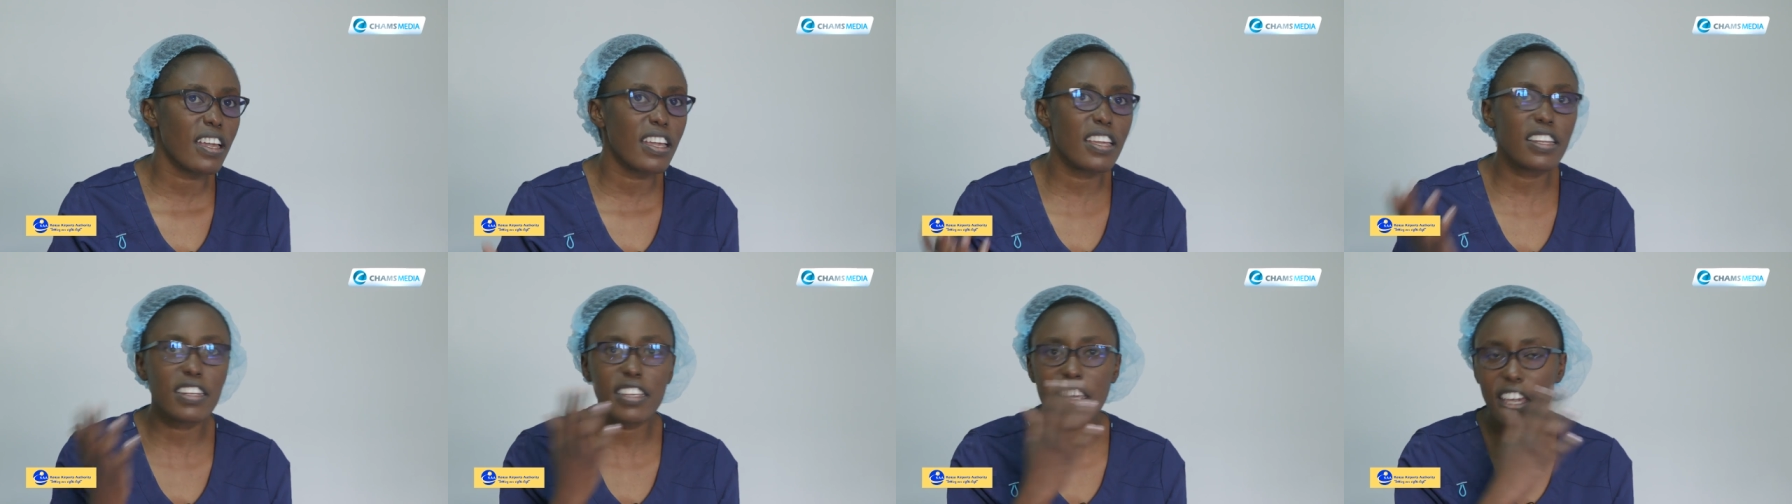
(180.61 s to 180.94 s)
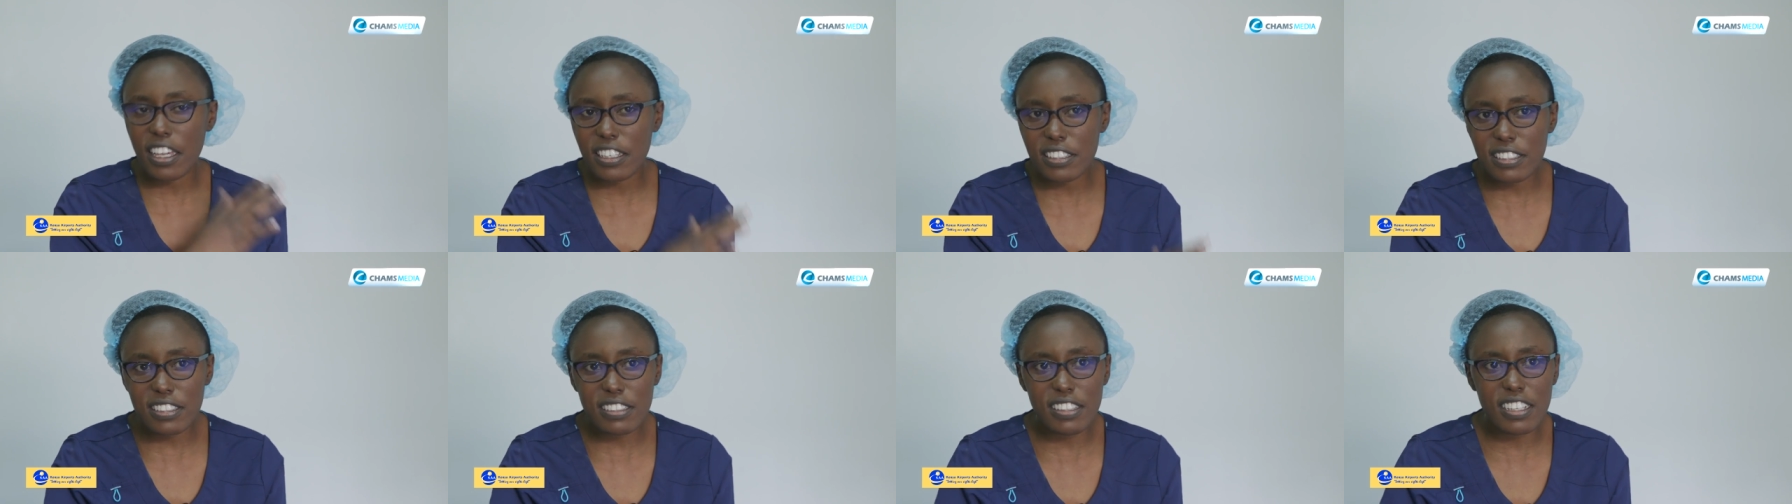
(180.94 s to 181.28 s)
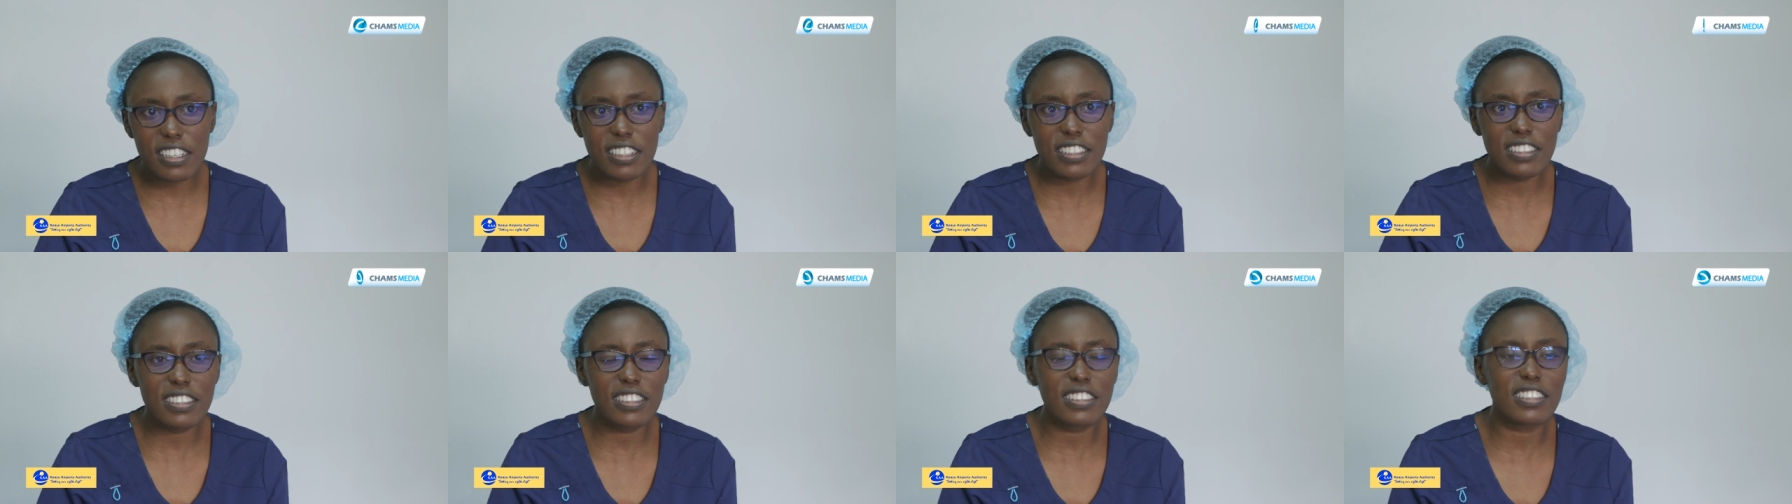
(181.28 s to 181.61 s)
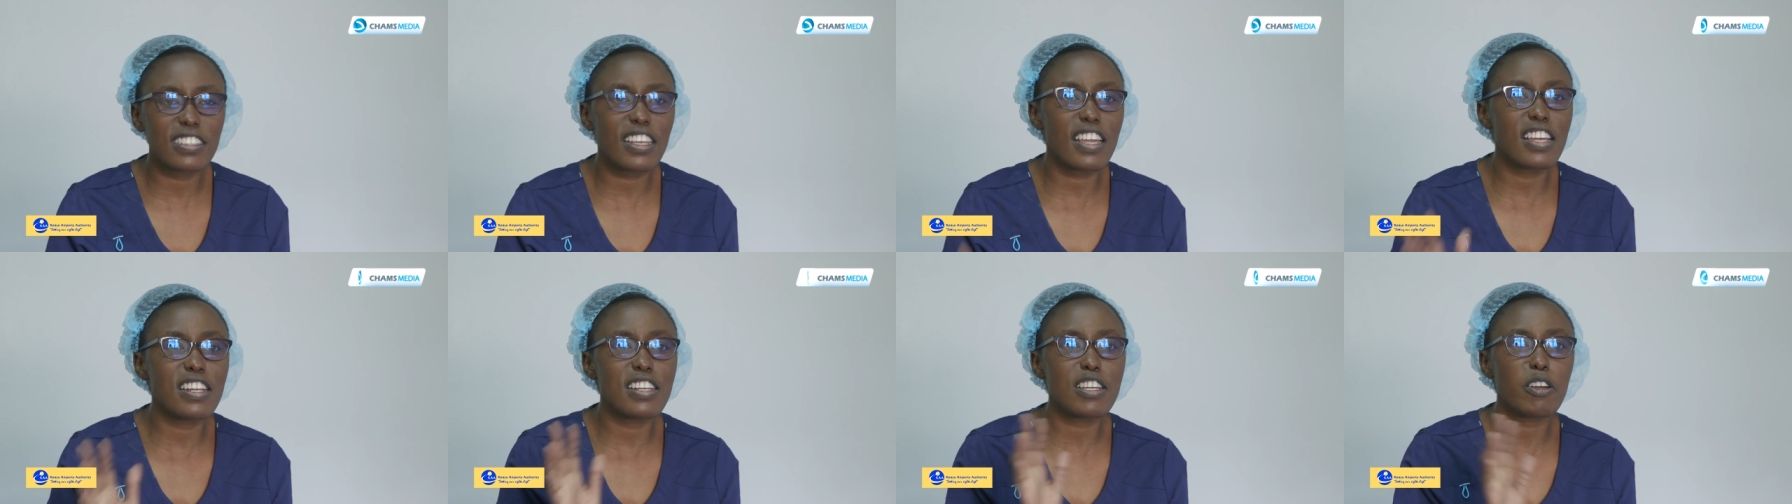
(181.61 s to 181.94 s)
in case there is
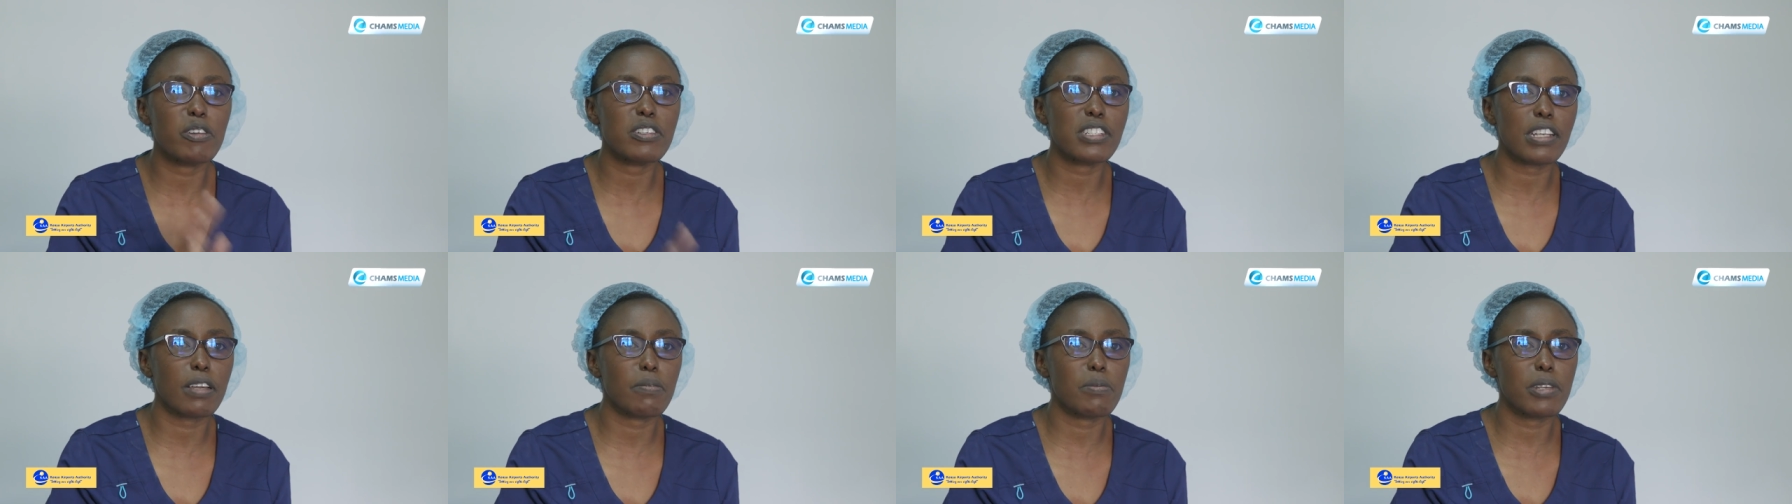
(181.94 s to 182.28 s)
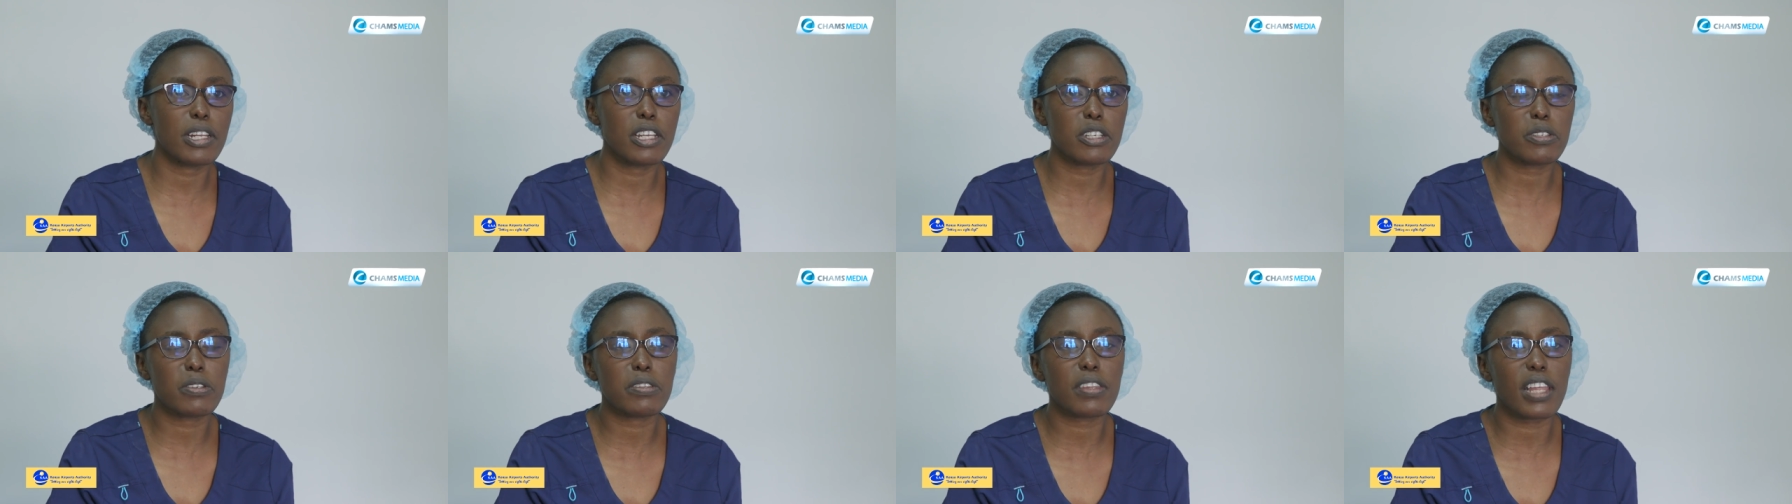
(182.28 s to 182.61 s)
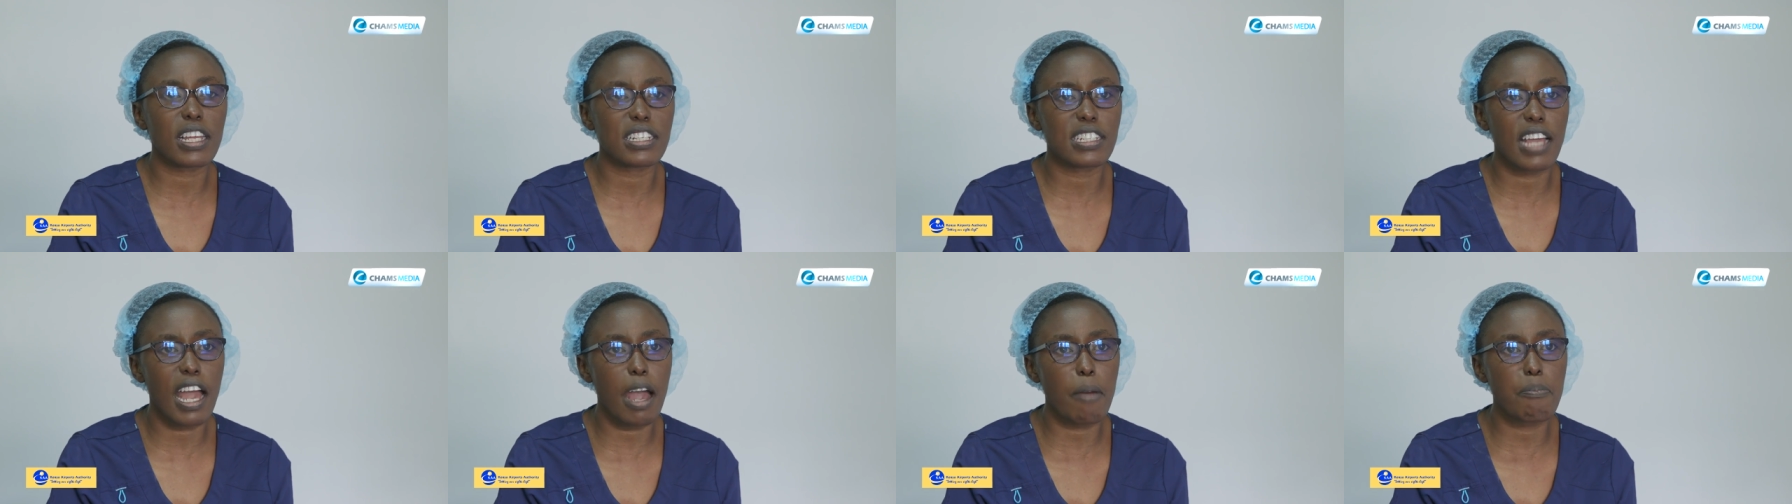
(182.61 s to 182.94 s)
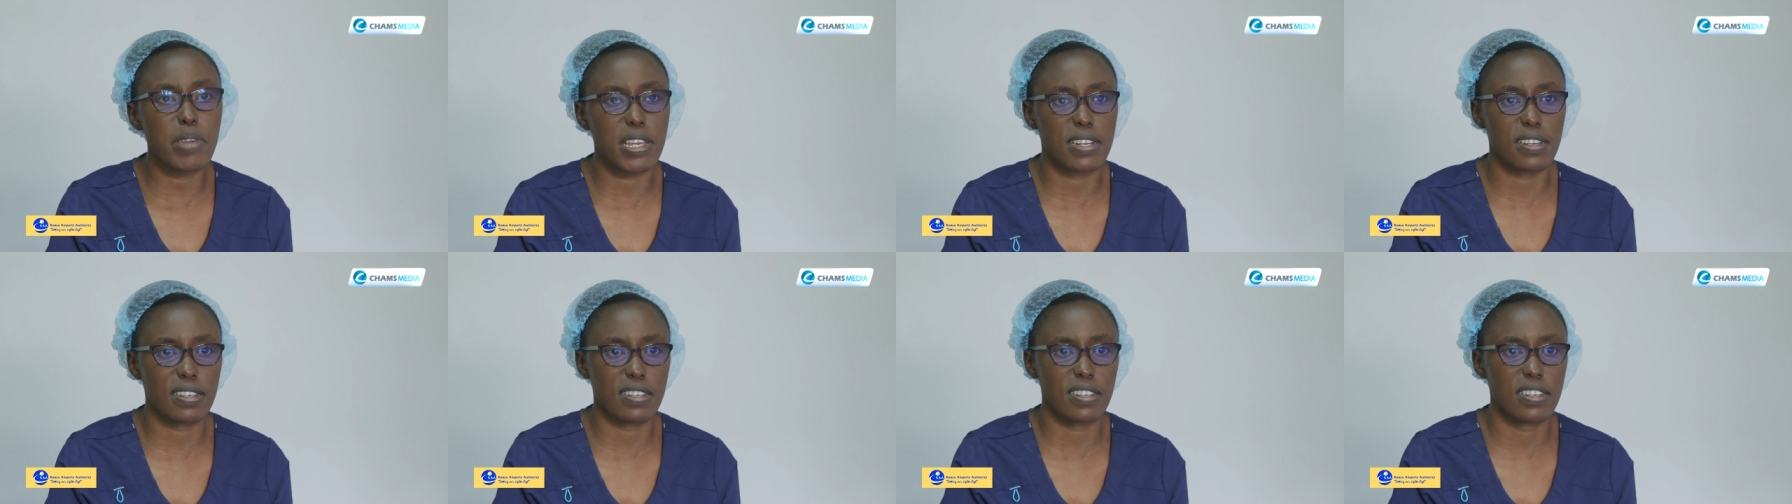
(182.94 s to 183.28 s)
any contamination that
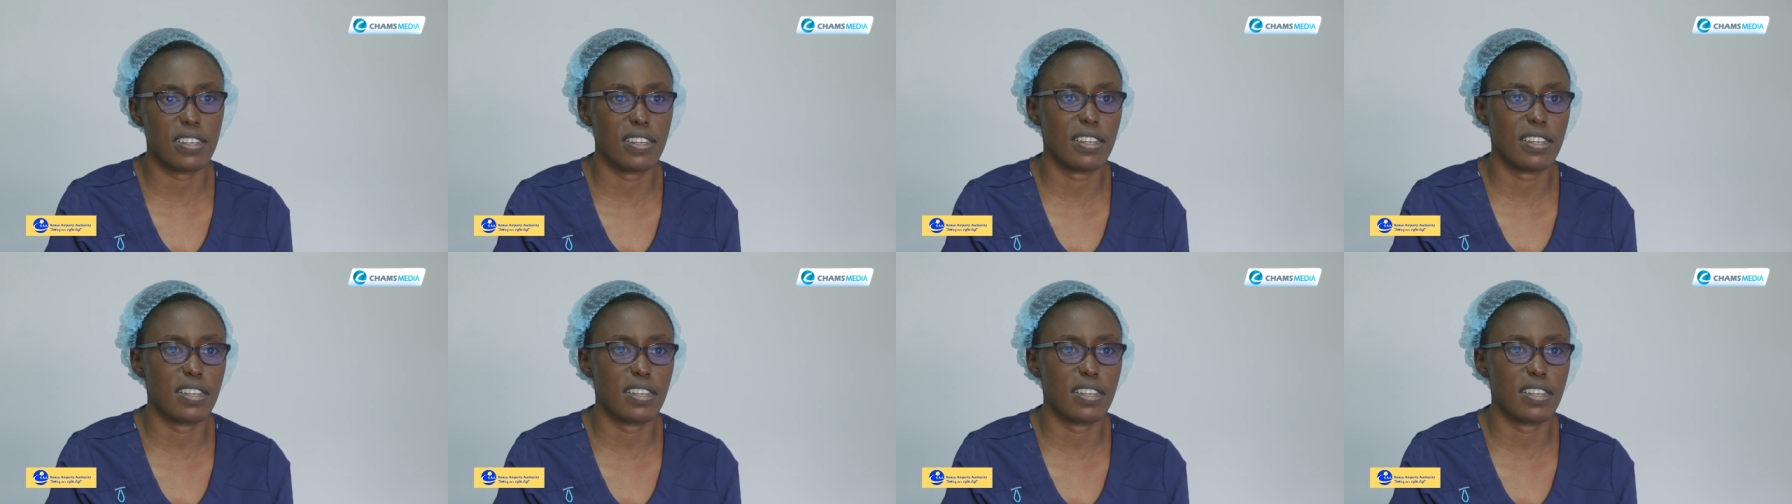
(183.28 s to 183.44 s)
happened.